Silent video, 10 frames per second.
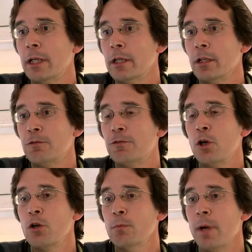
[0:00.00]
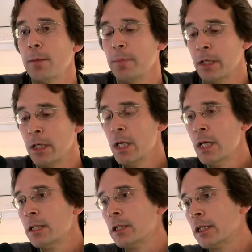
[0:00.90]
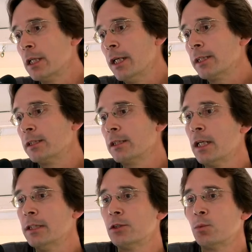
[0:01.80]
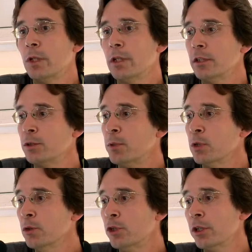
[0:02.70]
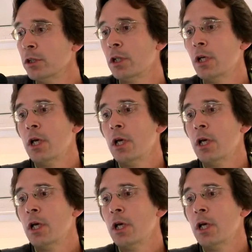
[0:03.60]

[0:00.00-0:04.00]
aerial photo mapping to collect sites where there's pollution,